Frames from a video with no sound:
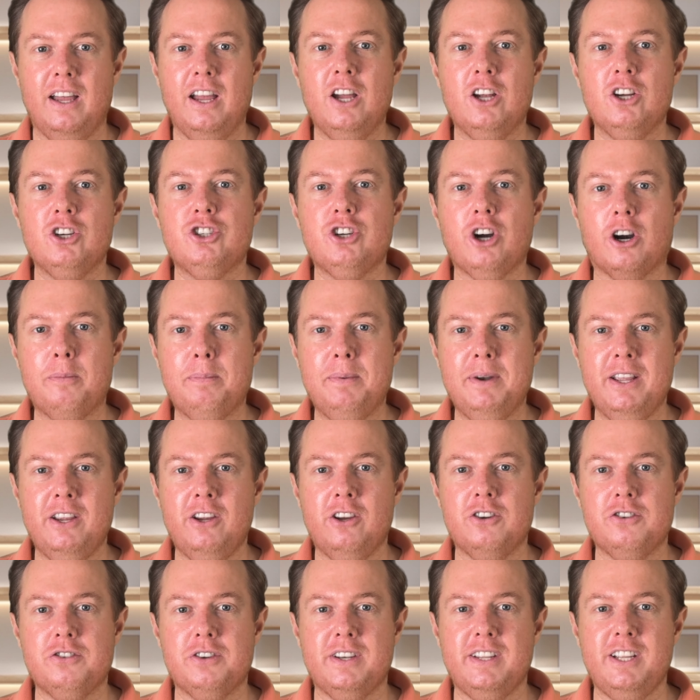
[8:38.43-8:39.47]
sharpening
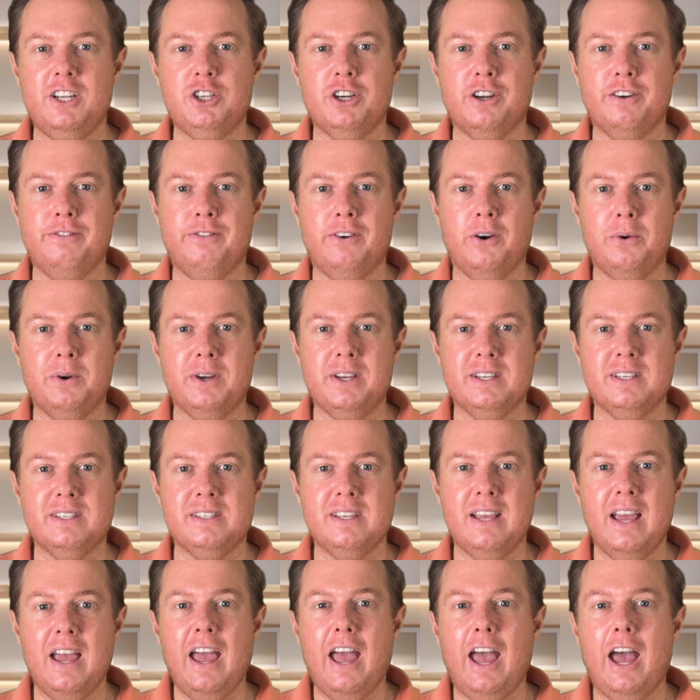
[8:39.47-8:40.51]
your strategic focus,
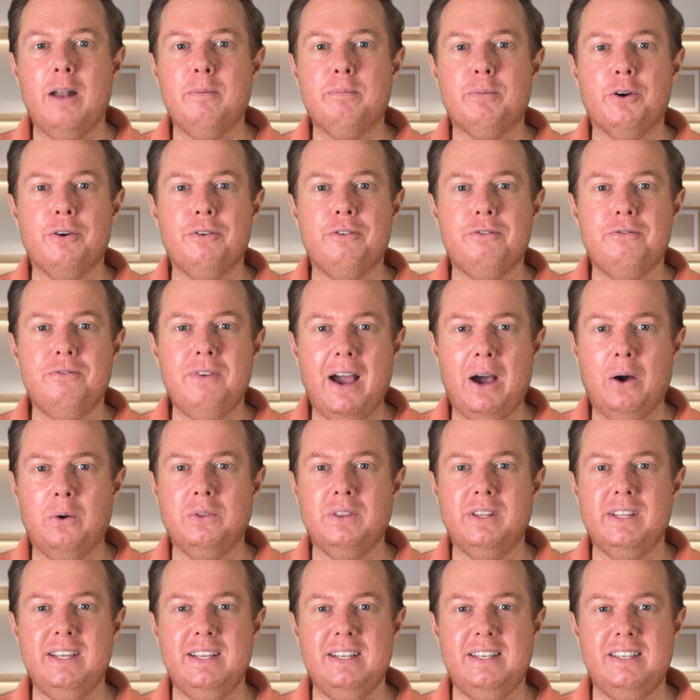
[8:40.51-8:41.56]
and
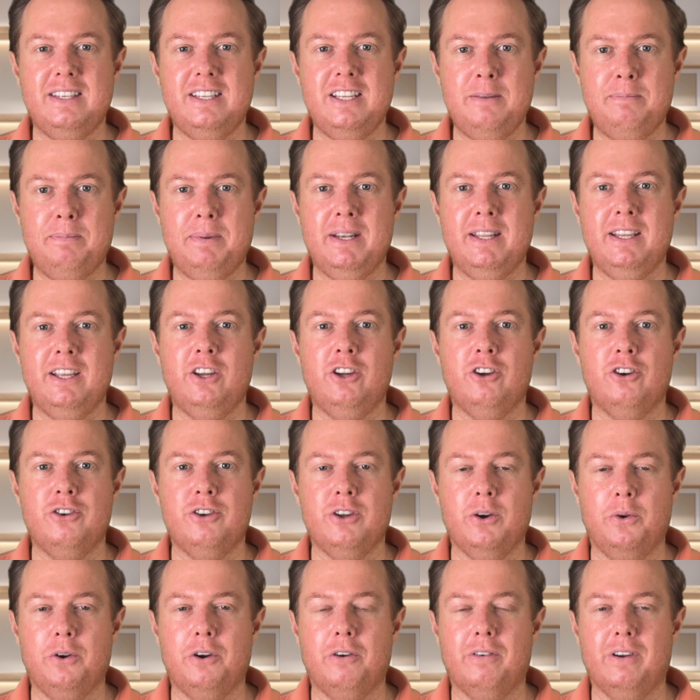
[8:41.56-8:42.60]
profoundly deepening your
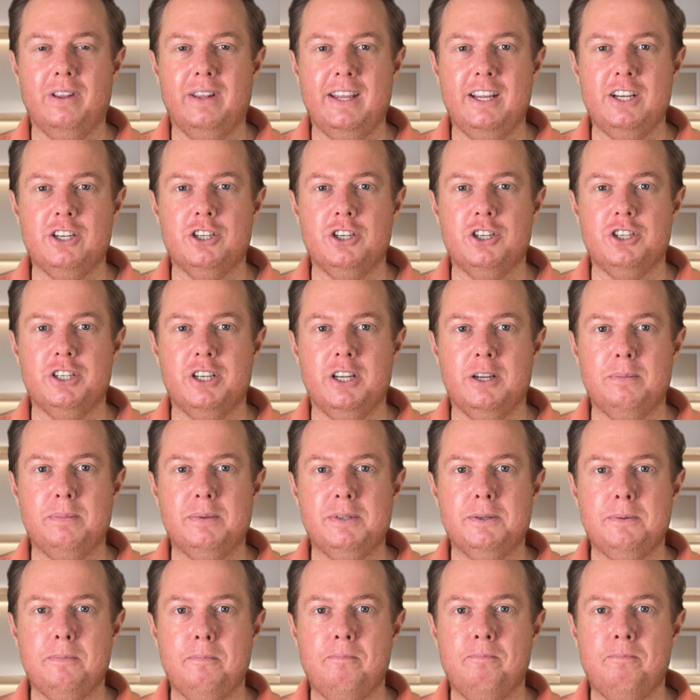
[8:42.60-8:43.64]
donor relationships.